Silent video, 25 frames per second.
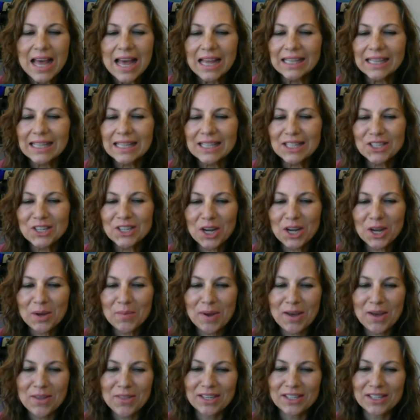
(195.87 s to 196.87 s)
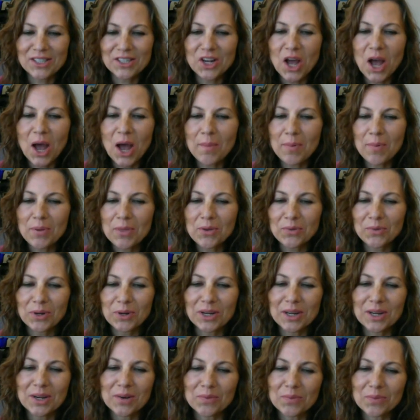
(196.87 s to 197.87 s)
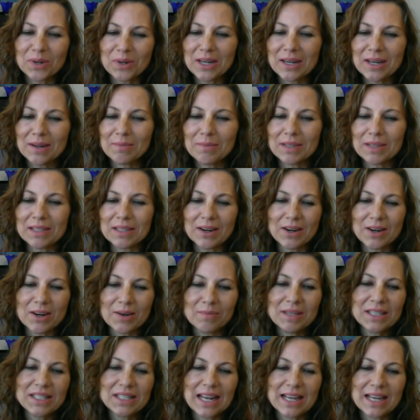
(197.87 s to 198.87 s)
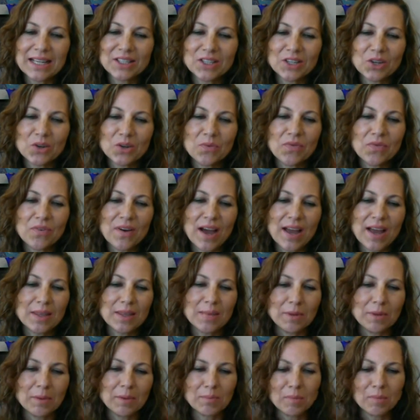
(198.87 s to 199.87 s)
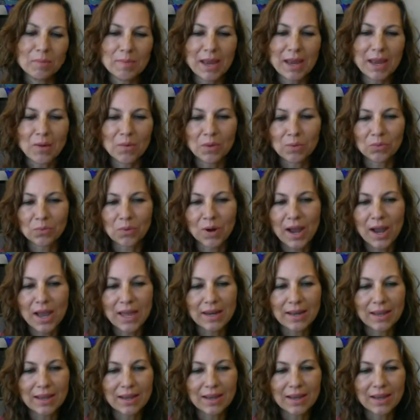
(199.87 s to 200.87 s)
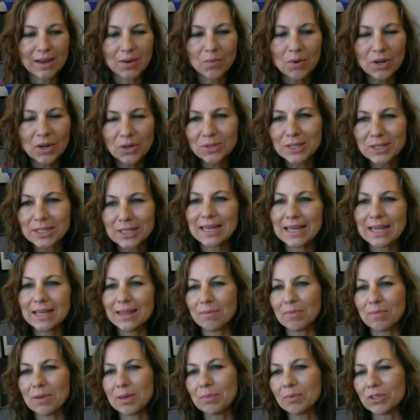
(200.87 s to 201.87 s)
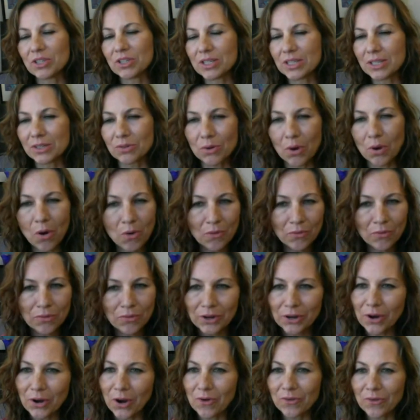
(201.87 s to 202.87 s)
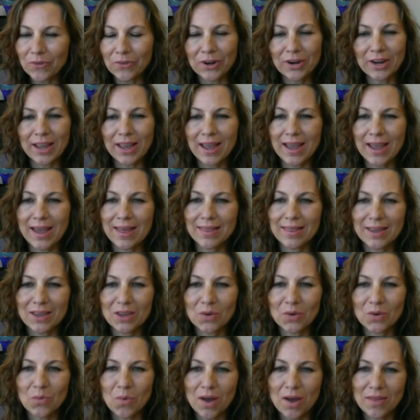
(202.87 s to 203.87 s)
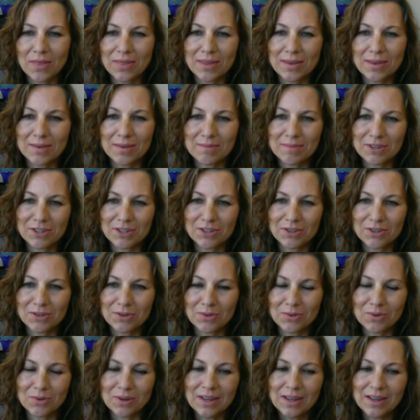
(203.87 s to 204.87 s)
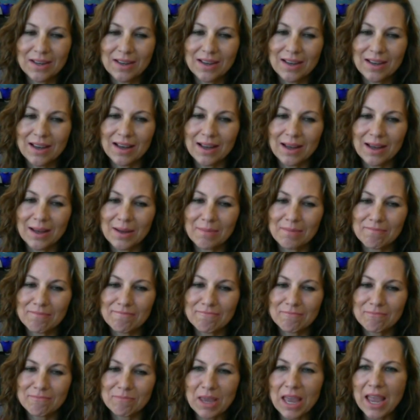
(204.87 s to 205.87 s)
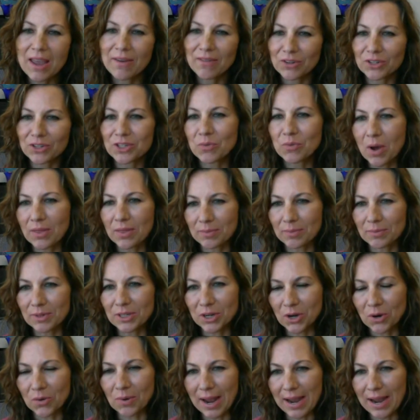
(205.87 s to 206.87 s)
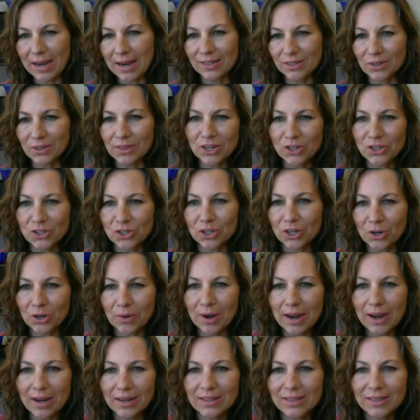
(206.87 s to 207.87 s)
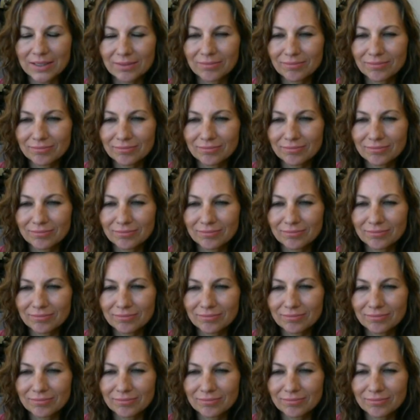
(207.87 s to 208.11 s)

Let's talk about the top 3 reading mistakes that you find that people make with writing. What do you see that people just do over and over again that you want them to, behaviors that want them to correct or they should correct?